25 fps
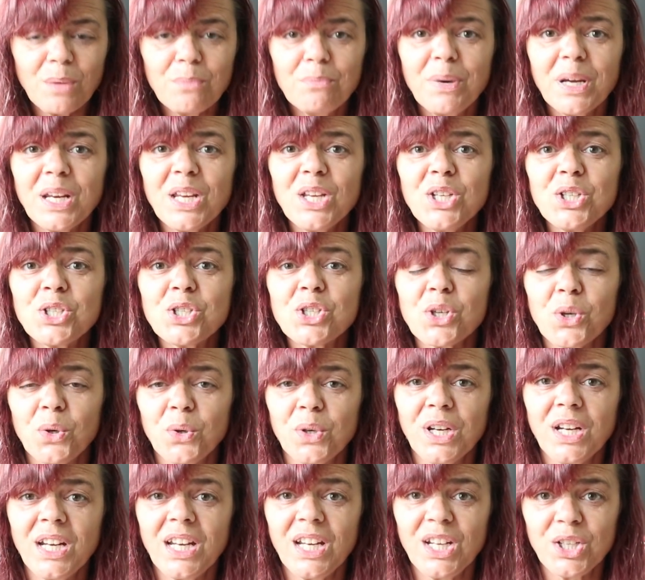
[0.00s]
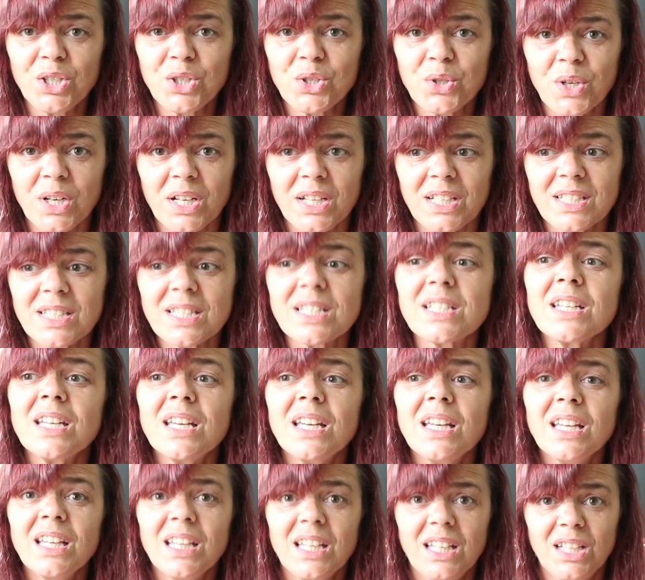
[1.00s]
But he showed an interest
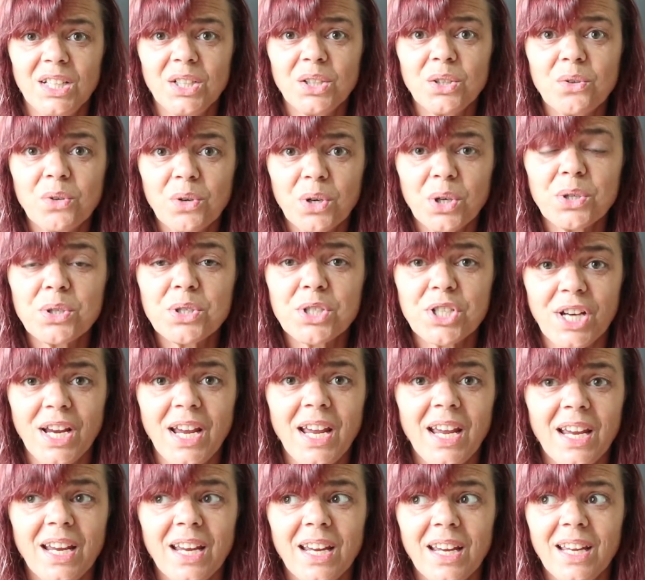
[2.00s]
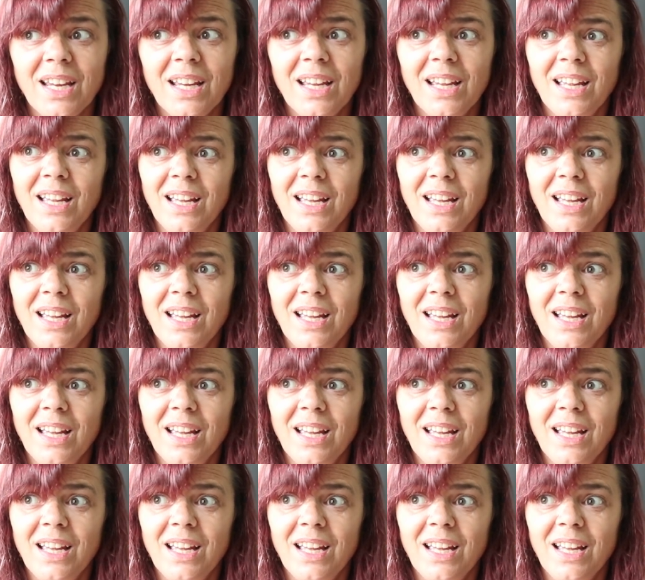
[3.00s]
in crochet.